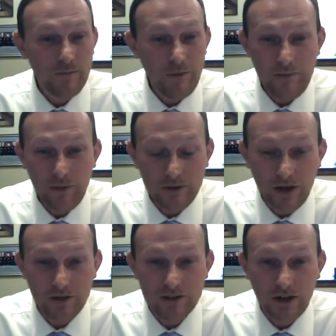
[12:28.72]
people
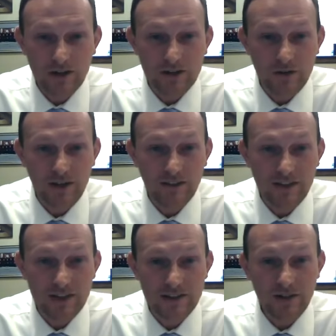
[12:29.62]
don't start doing
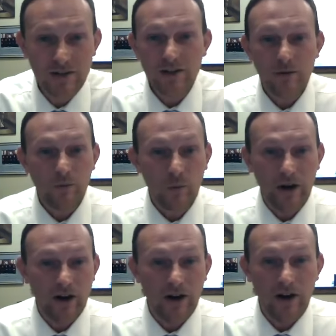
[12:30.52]
this,
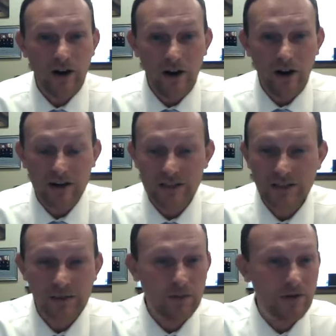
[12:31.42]
we are on a
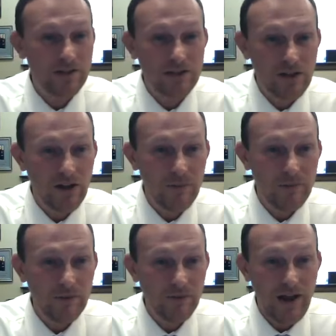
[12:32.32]
slippery slope
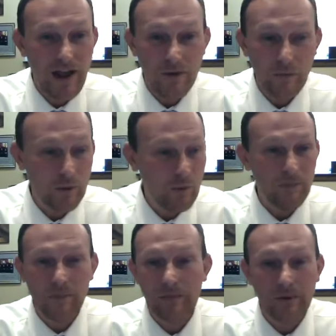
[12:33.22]
and we
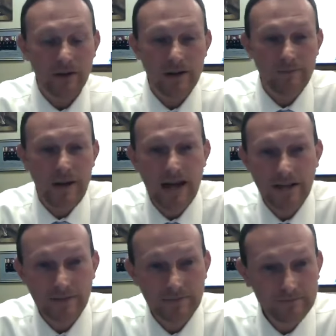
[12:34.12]
won't be able to come back.